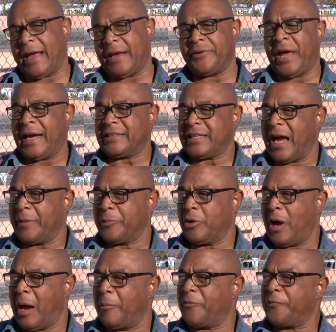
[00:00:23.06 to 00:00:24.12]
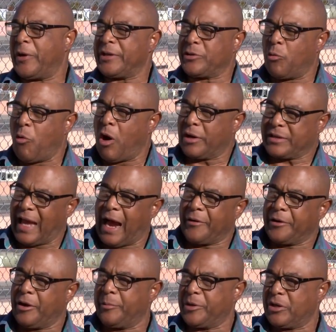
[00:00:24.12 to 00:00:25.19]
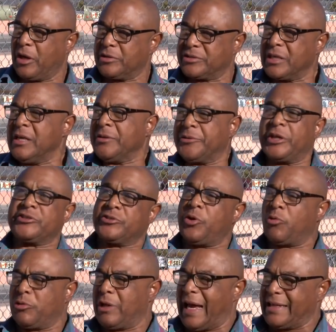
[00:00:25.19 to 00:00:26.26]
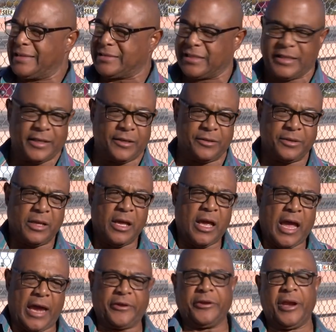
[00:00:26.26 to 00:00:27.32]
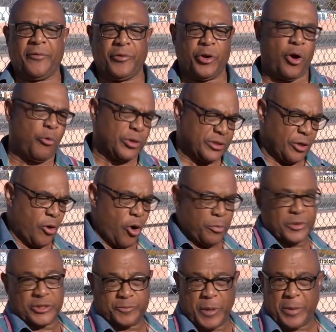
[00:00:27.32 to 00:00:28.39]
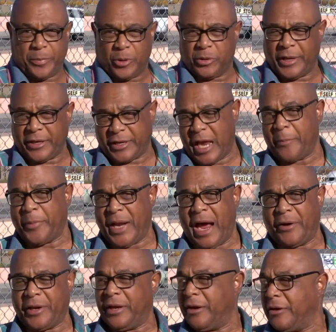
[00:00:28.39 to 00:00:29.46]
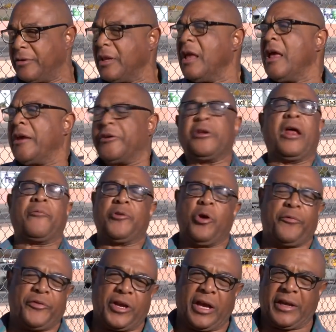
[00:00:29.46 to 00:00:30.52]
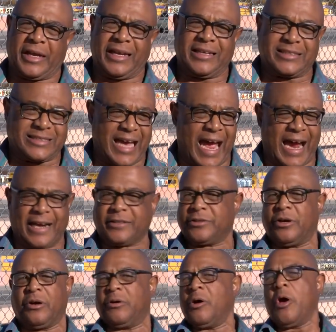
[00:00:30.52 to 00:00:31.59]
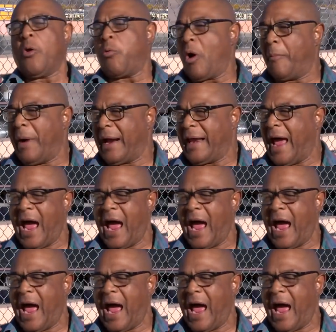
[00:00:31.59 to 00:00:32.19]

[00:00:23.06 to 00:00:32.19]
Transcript: At nighttime, you know, I'm afraid to walk down here because there's no lights here, and you never know what the homeless people, they're camping out here you never know if you're going to get attacked or what might